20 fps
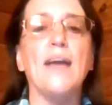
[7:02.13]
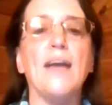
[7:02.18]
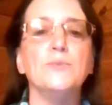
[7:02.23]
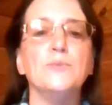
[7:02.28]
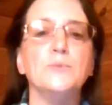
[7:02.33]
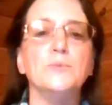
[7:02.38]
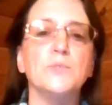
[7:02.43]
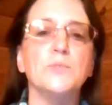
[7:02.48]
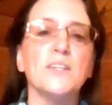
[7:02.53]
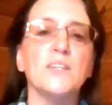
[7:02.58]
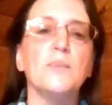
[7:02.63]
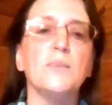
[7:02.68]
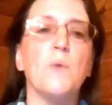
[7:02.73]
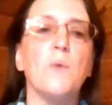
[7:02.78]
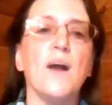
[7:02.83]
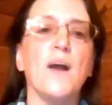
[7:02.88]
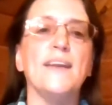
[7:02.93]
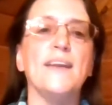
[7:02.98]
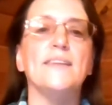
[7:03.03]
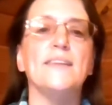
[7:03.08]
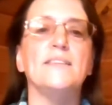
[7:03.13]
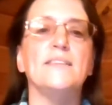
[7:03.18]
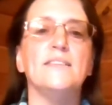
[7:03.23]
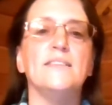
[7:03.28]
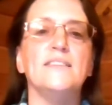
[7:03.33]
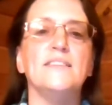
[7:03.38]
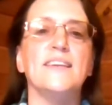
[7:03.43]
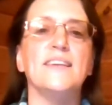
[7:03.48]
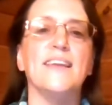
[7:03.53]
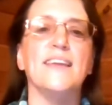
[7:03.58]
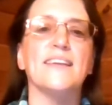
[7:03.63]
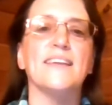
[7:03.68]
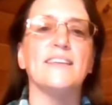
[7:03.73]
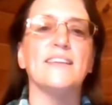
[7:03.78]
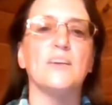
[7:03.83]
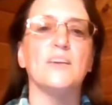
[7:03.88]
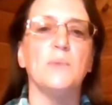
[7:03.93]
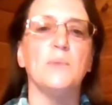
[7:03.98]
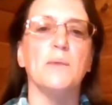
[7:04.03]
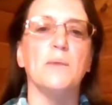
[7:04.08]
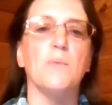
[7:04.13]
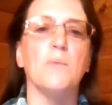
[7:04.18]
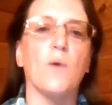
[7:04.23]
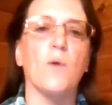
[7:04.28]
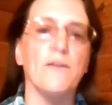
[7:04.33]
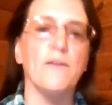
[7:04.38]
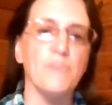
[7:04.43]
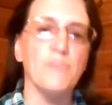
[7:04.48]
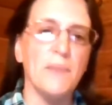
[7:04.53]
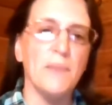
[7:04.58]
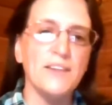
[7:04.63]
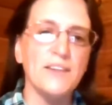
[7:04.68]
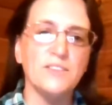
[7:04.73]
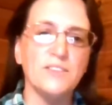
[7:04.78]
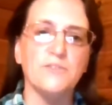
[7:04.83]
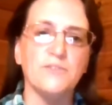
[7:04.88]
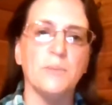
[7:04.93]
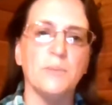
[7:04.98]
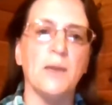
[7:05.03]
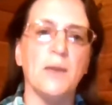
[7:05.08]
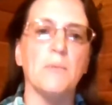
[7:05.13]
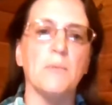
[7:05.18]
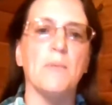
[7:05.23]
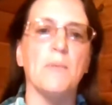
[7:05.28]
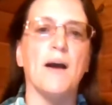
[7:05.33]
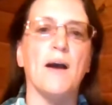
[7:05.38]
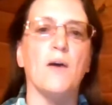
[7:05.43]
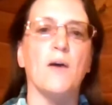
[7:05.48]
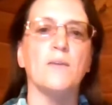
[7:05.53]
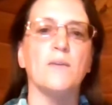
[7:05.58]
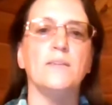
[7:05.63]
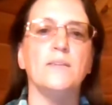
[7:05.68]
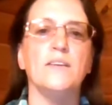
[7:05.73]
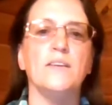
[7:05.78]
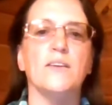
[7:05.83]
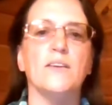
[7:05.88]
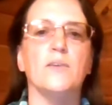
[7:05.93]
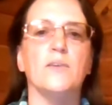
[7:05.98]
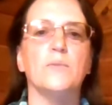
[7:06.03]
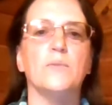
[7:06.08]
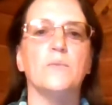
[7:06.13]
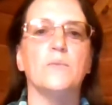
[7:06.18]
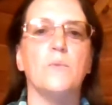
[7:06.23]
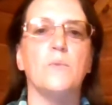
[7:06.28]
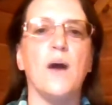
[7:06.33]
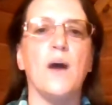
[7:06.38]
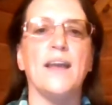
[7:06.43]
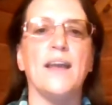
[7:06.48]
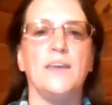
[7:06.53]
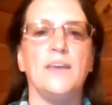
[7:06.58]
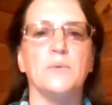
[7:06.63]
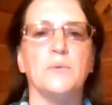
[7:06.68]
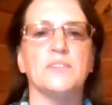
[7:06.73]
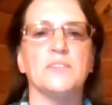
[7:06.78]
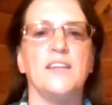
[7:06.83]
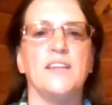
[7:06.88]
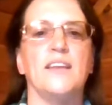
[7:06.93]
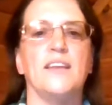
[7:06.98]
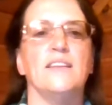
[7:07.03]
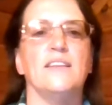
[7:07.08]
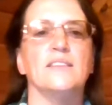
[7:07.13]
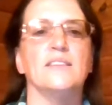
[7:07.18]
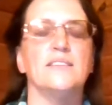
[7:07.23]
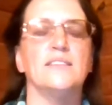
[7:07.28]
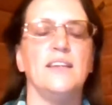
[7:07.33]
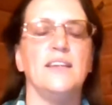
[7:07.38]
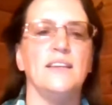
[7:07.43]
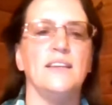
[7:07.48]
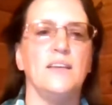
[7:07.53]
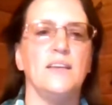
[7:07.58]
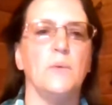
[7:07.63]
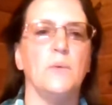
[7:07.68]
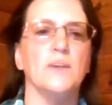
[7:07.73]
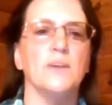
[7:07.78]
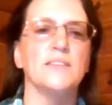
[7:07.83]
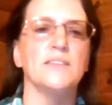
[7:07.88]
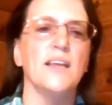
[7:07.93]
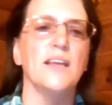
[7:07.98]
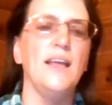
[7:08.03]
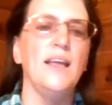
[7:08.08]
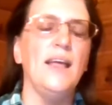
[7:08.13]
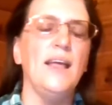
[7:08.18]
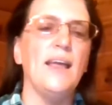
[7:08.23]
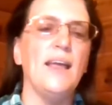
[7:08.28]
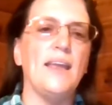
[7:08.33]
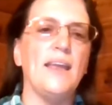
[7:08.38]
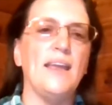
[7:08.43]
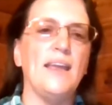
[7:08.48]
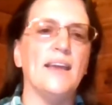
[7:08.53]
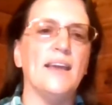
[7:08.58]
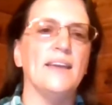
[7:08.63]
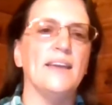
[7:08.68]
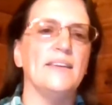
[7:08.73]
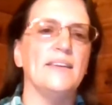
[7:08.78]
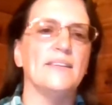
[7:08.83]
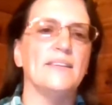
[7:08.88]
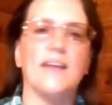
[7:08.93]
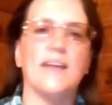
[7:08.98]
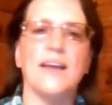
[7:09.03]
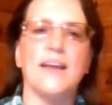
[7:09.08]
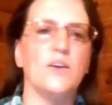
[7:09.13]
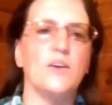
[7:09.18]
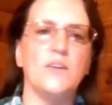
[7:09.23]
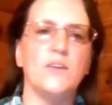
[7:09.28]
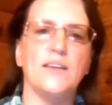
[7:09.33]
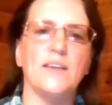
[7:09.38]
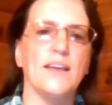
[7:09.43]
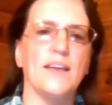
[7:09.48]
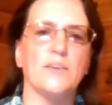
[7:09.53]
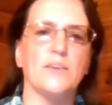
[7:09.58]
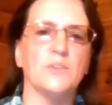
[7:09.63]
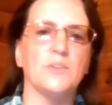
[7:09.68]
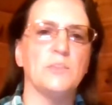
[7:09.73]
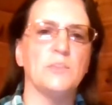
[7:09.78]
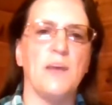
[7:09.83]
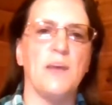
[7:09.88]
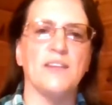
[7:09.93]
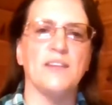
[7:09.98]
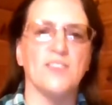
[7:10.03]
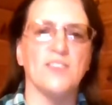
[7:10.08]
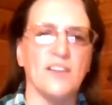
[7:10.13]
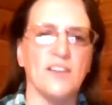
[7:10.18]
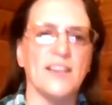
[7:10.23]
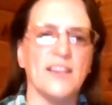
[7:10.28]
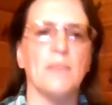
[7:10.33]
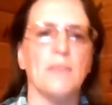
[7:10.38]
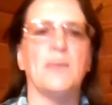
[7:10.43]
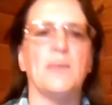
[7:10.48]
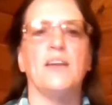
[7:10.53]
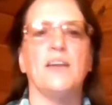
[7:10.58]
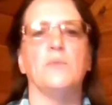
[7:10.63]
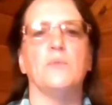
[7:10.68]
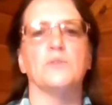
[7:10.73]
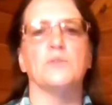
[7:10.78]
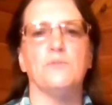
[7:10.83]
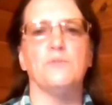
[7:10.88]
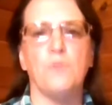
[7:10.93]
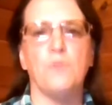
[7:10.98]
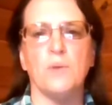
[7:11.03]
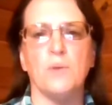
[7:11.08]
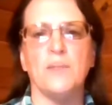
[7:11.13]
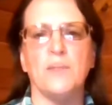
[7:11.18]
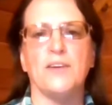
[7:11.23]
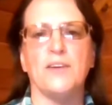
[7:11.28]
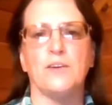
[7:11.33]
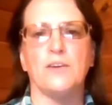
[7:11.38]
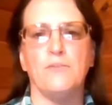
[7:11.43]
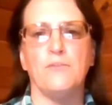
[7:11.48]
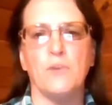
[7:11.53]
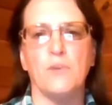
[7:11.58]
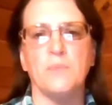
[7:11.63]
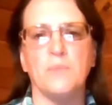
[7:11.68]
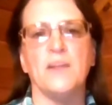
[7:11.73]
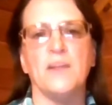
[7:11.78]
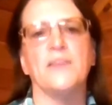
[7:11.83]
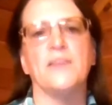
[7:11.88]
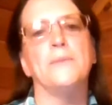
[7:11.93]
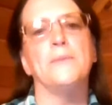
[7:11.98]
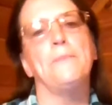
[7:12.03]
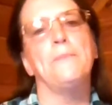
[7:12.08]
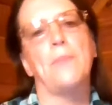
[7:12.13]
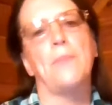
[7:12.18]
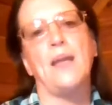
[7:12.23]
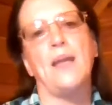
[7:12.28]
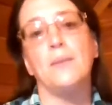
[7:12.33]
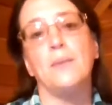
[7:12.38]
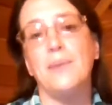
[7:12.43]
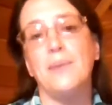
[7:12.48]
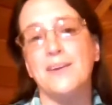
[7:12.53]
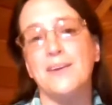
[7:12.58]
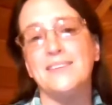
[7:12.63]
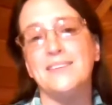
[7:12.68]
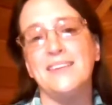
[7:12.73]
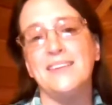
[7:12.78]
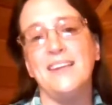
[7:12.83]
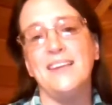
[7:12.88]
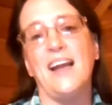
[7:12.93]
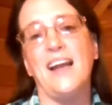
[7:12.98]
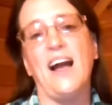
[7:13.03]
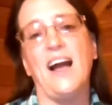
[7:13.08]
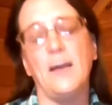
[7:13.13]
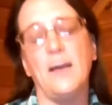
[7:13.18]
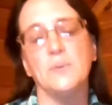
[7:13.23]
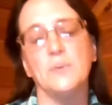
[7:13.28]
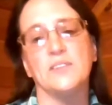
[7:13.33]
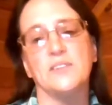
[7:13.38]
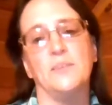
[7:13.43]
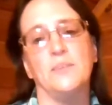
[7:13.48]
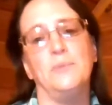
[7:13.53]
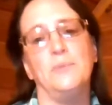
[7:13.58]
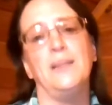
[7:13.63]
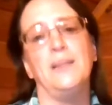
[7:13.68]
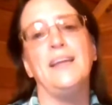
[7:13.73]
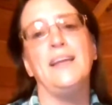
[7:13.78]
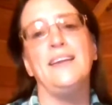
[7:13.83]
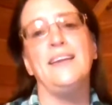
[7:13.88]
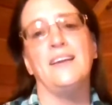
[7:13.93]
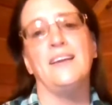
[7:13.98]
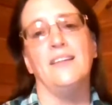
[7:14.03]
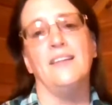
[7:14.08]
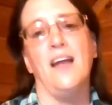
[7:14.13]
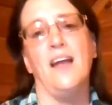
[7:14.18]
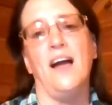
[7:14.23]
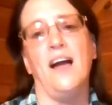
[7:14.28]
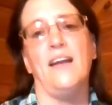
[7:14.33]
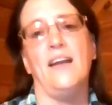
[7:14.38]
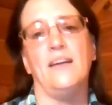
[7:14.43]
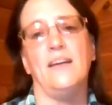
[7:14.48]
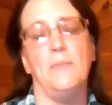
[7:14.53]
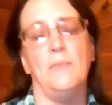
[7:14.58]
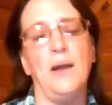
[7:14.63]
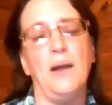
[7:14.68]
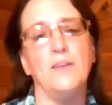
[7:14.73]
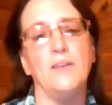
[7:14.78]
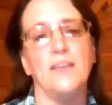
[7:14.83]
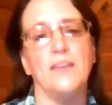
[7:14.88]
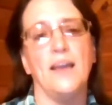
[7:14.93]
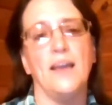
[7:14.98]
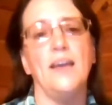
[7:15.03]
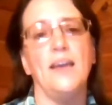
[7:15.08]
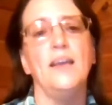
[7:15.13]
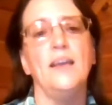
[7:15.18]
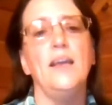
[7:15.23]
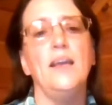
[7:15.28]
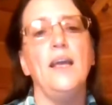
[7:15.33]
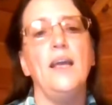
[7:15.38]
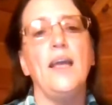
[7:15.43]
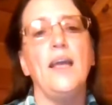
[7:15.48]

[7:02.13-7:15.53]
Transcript: I really wanted to get a little bit more information from him about, why he was taking the stand he was. And I couldn't get a response. All I kept getting was a form letter. And apparently I was complaining a lot about that.